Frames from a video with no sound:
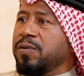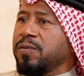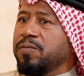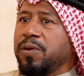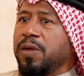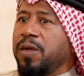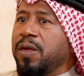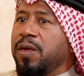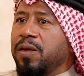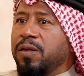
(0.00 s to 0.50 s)
Yeah.
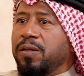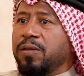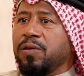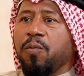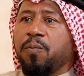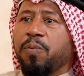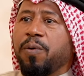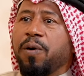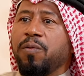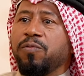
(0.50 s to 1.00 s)
Me,
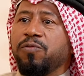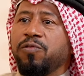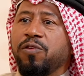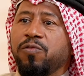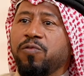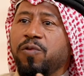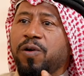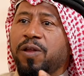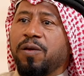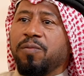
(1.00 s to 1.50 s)
no problem.
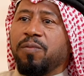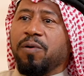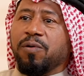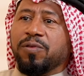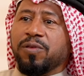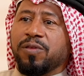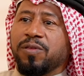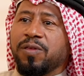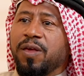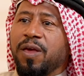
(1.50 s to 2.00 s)
Don't worry
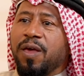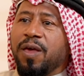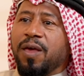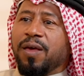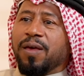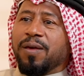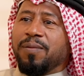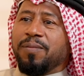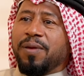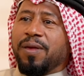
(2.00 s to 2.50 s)
about it.
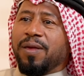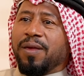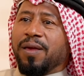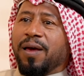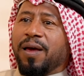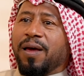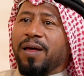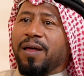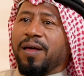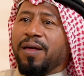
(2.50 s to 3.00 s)
Me,
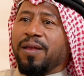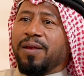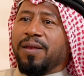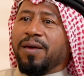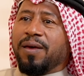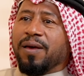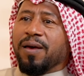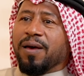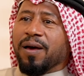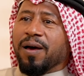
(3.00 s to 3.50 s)
and
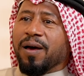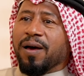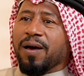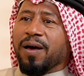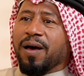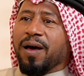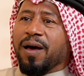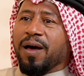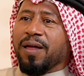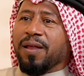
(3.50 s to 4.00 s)

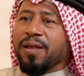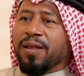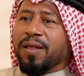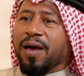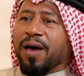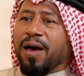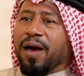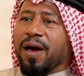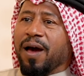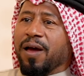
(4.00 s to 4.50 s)

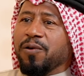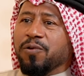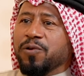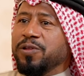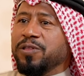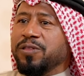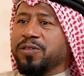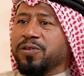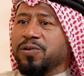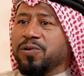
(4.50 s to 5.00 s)
I
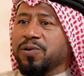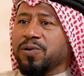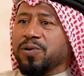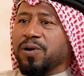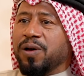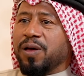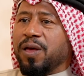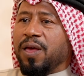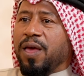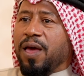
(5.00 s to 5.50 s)
want to go.
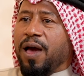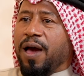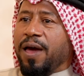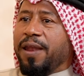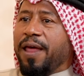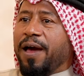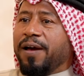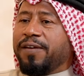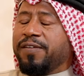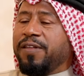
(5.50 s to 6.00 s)

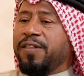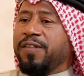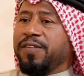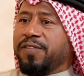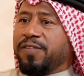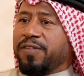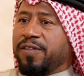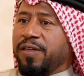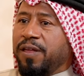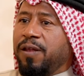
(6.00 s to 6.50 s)
And actually,
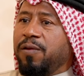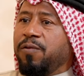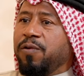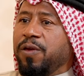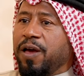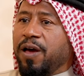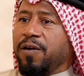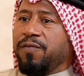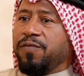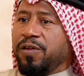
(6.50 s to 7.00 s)
still we
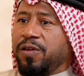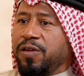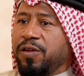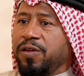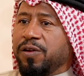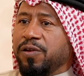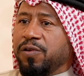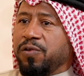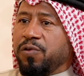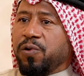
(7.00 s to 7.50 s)
have
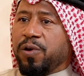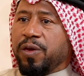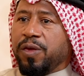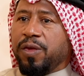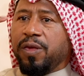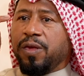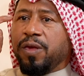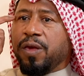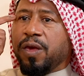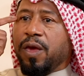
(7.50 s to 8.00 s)
here in
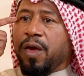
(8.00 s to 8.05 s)
UAE,